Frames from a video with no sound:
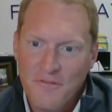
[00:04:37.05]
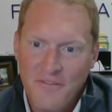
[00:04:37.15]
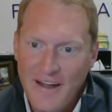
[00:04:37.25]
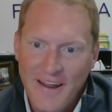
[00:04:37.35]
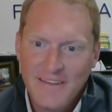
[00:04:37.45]

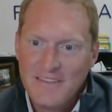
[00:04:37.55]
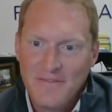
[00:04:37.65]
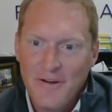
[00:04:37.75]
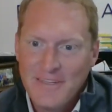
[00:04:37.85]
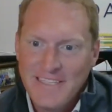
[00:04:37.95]
finance. It's a
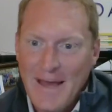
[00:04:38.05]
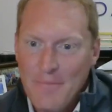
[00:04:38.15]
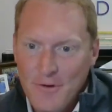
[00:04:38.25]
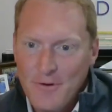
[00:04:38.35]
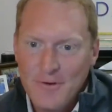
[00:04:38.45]
very
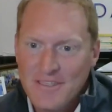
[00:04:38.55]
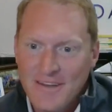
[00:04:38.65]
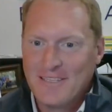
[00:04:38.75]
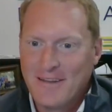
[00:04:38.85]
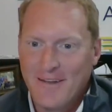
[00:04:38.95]
taboo. It's what
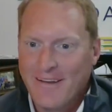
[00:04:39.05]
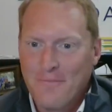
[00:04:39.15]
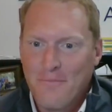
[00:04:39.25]
is it like?